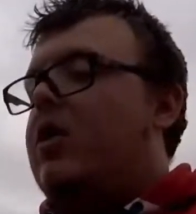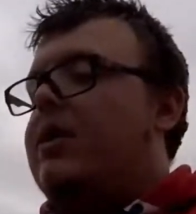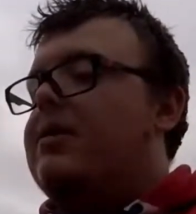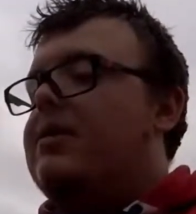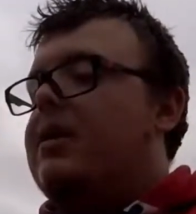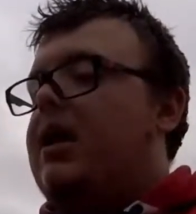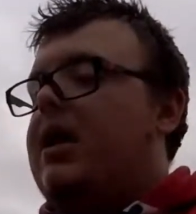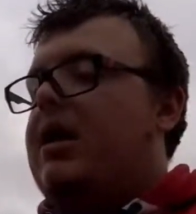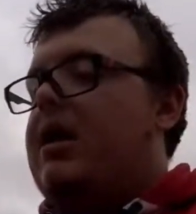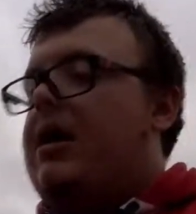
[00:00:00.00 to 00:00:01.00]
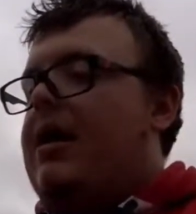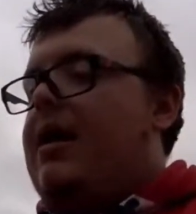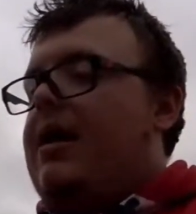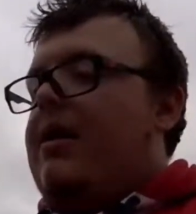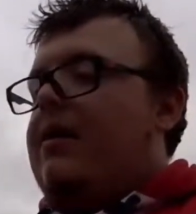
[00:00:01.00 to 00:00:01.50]
So this is a
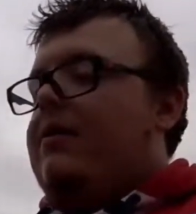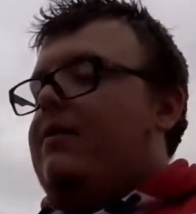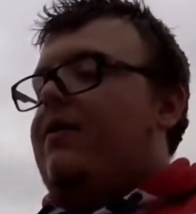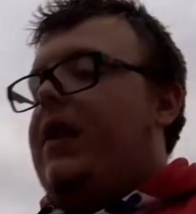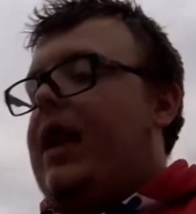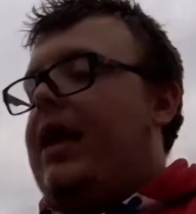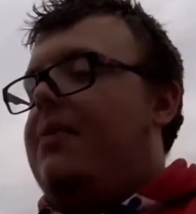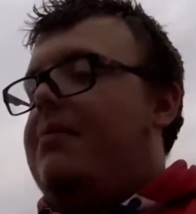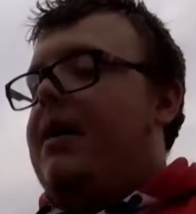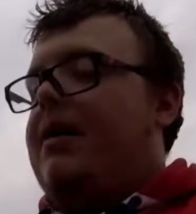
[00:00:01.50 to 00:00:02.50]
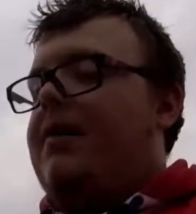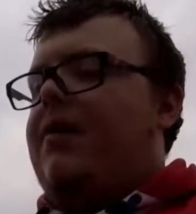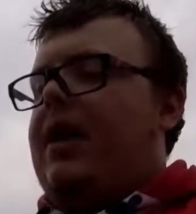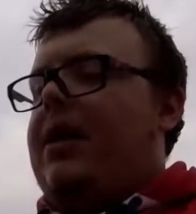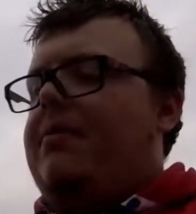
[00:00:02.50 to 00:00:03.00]
filet,
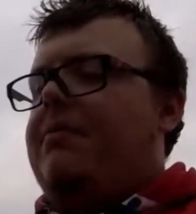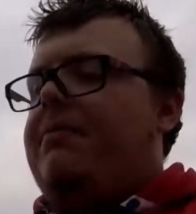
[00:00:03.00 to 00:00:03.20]
I